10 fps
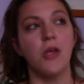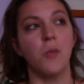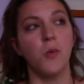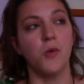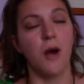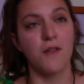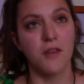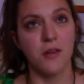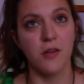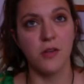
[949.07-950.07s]
you have
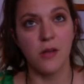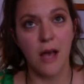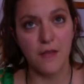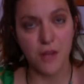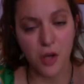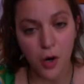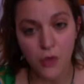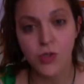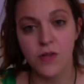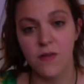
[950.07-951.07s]
to, every
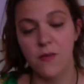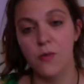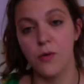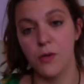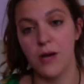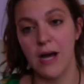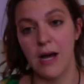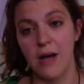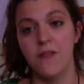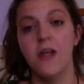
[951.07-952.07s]
conscious thought you
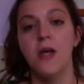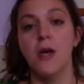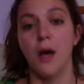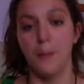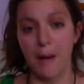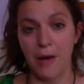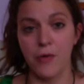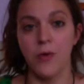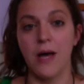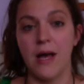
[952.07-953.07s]
have about
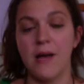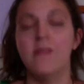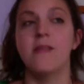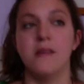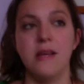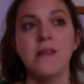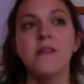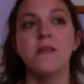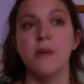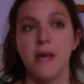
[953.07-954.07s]
your ex needs
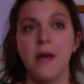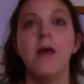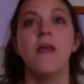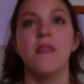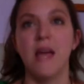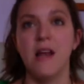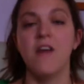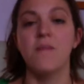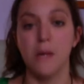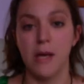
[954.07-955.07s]
to be, they
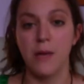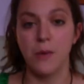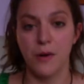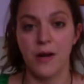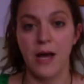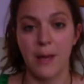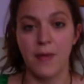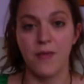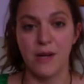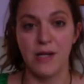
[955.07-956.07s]
love me and we're in a happy
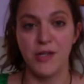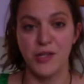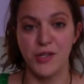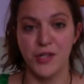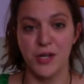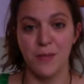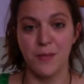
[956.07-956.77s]
relationship.